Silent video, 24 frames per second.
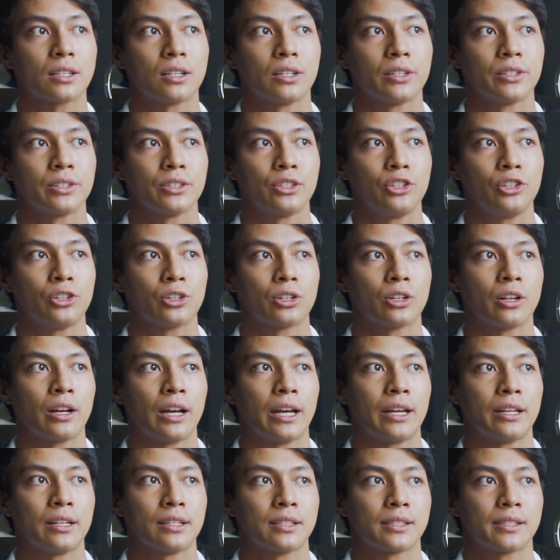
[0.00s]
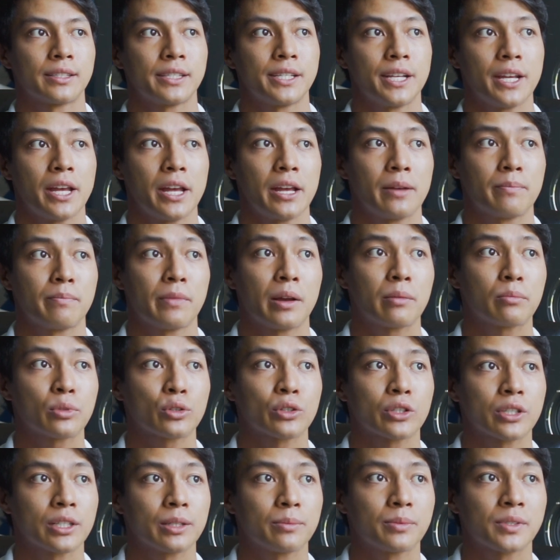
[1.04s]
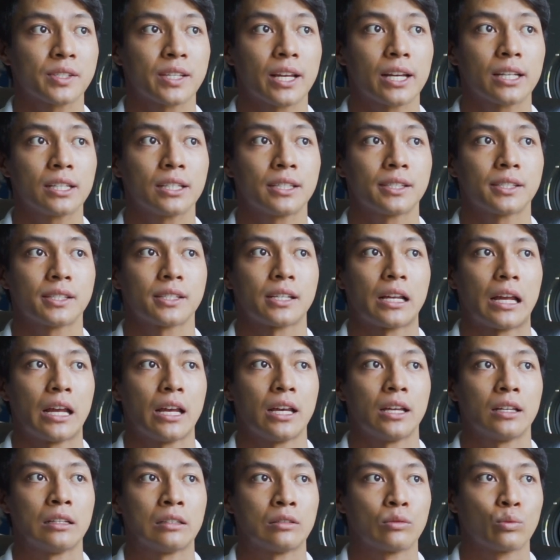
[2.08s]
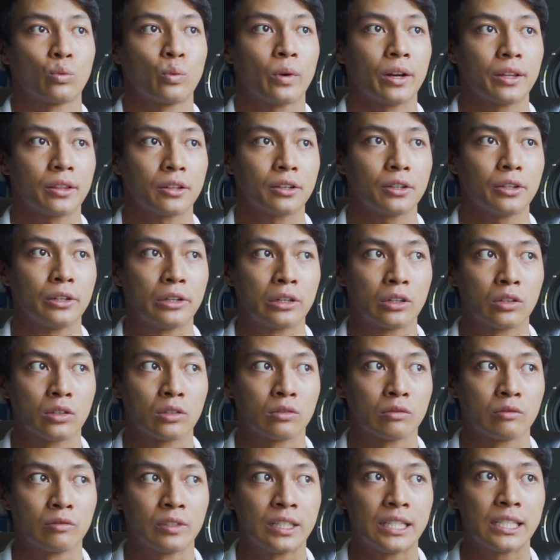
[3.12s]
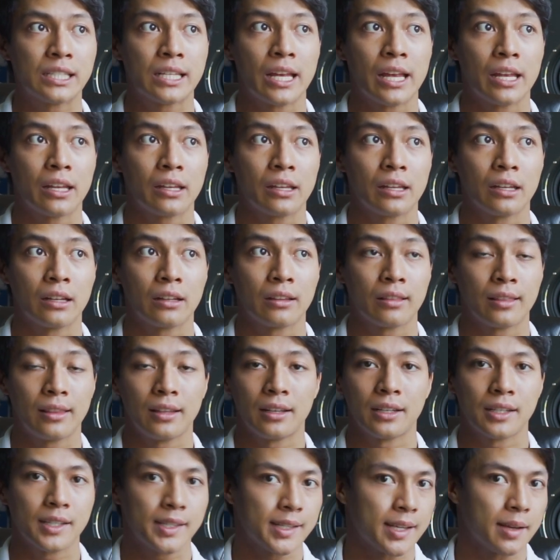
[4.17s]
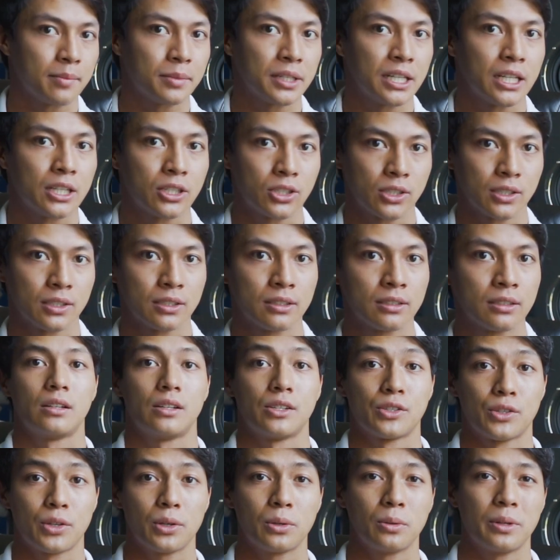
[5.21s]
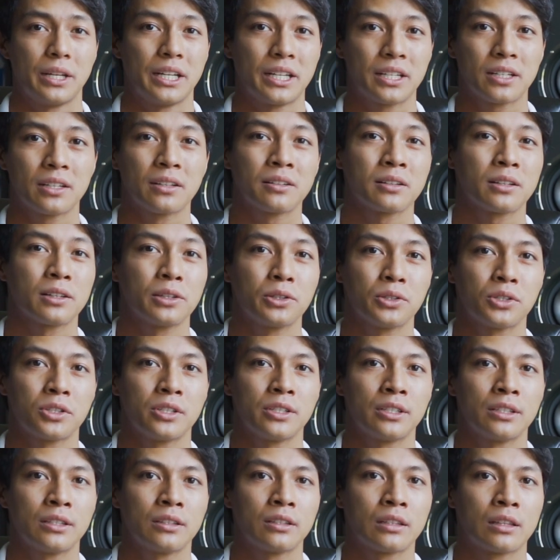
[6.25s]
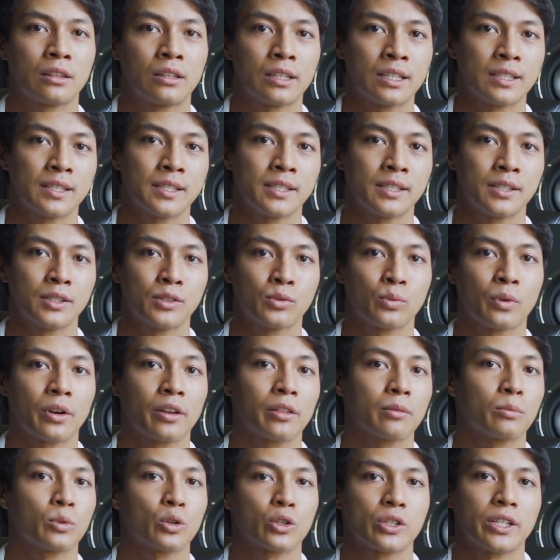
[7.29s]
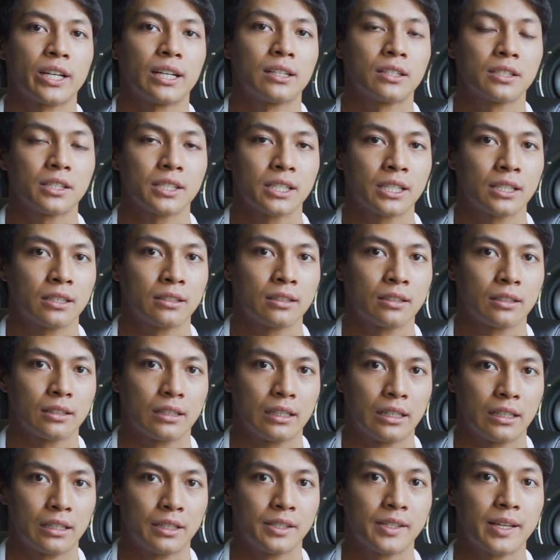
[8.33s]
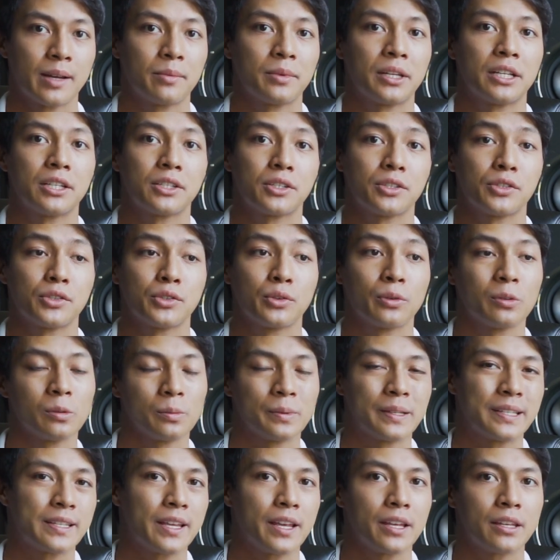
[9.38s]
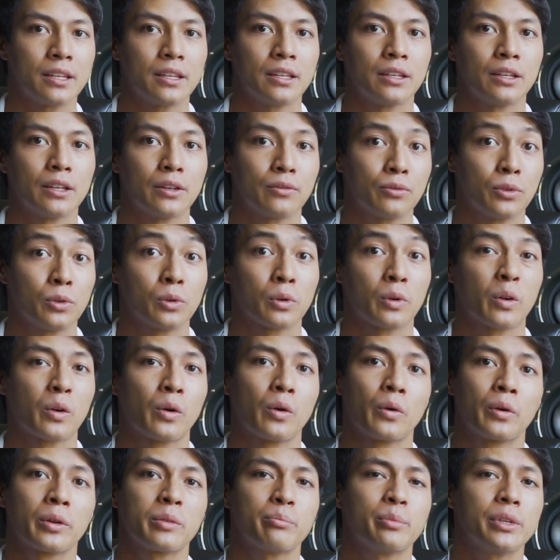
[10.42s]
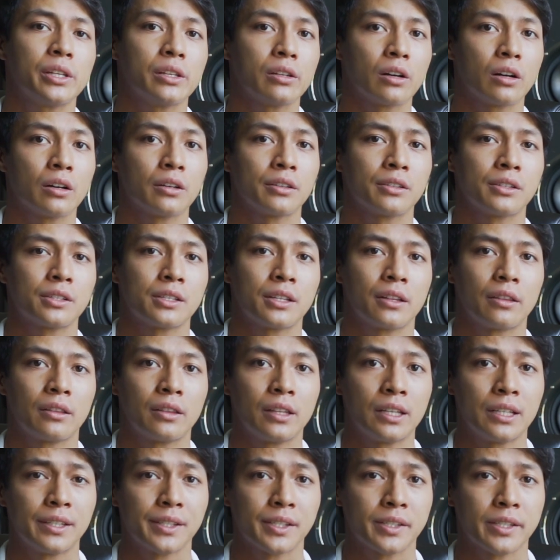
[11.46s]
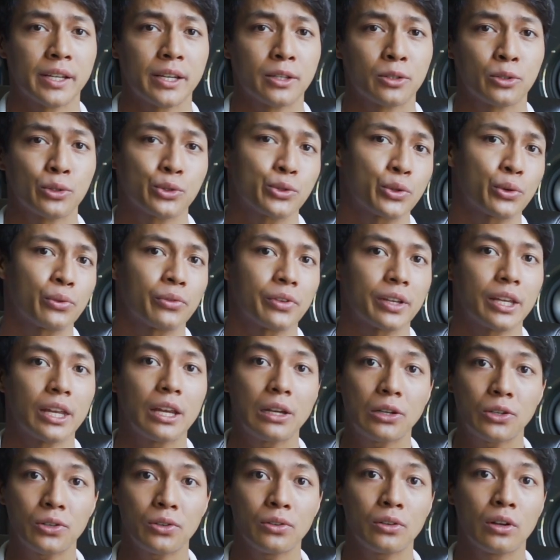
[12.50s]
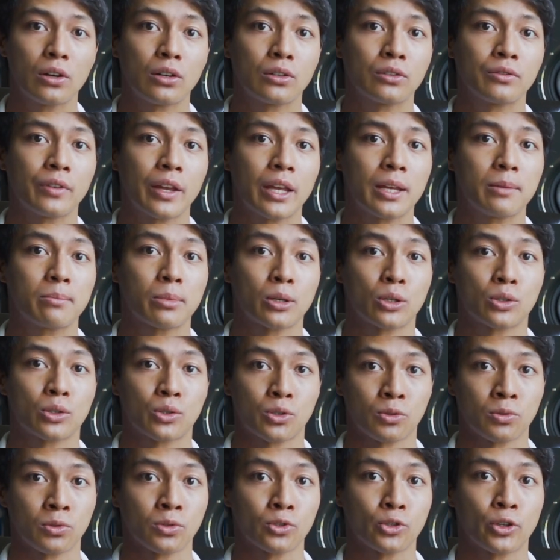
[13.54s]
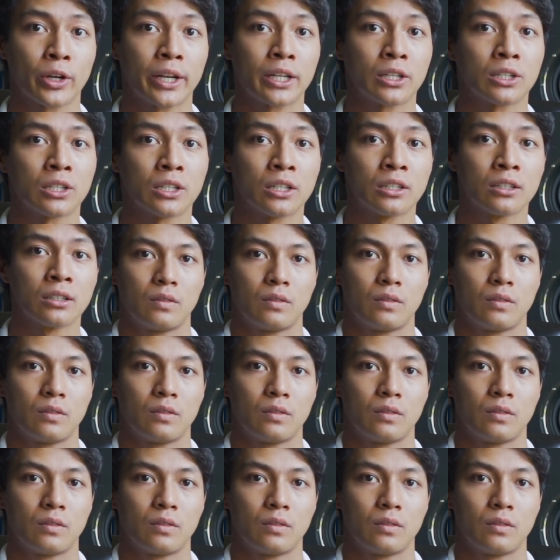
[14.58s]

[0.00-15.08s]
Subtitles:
on your NSCA membership status and whether you're retaking the examination. So in conclusion, this is one of the more challenging examinations you will be taking if you're going beyond the standard certification of a personal trainer.